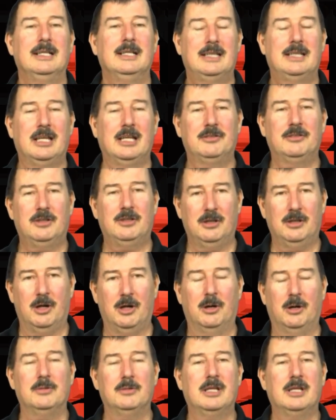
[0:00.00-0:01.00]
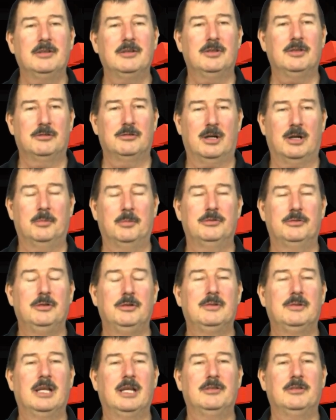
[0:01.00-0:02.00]
things to know, things to
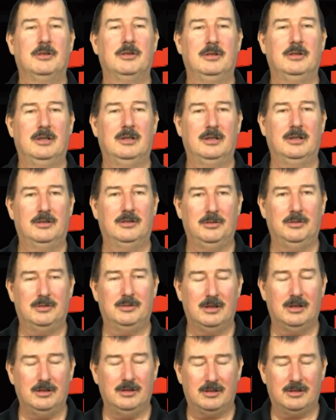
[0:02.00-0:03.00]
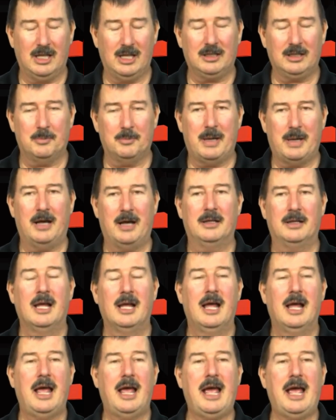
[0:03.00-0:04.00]
troubleshoot, things to think about
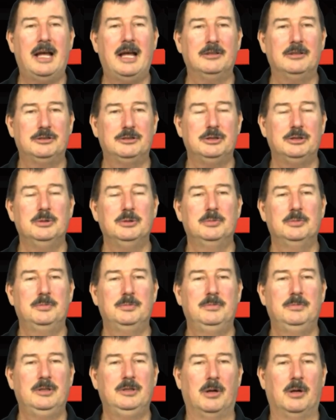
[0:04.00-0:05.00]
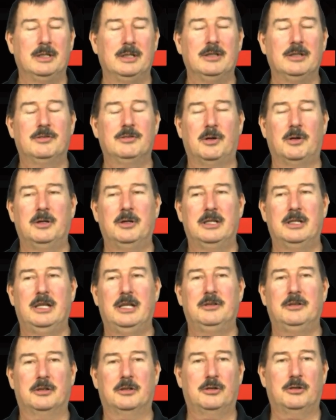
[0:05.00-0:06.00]
as get started
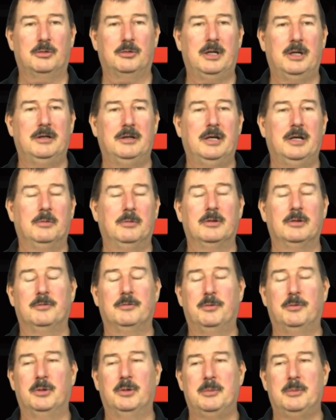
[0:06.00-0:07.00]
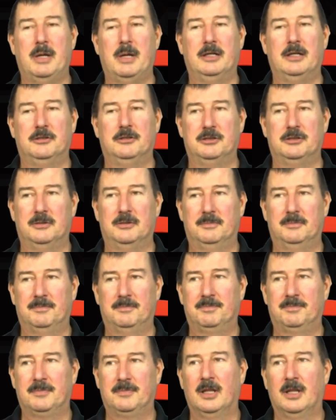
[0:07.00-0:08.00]
in your career here with the 40 manager.
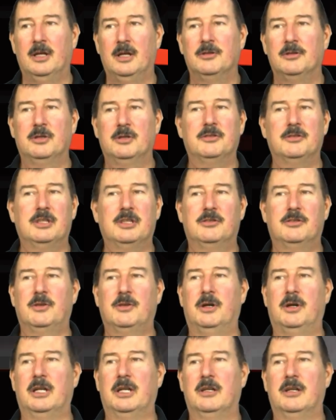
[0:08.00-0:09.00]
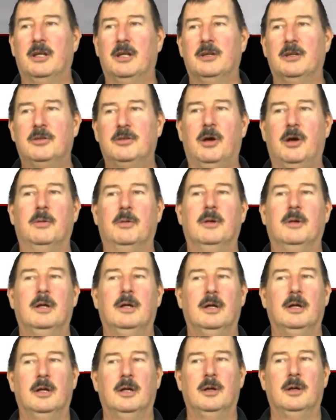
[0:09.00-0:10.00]
So let's get started. So
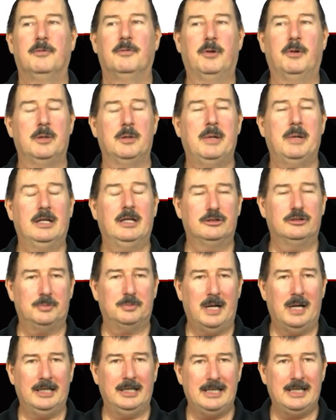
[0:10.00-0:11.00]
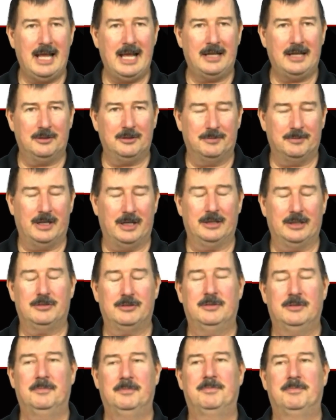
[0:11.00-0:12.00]
40 manager behind a NAT
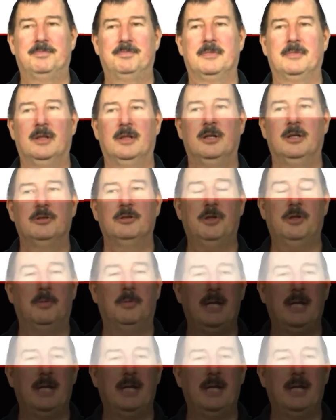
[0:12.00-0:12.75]
device. So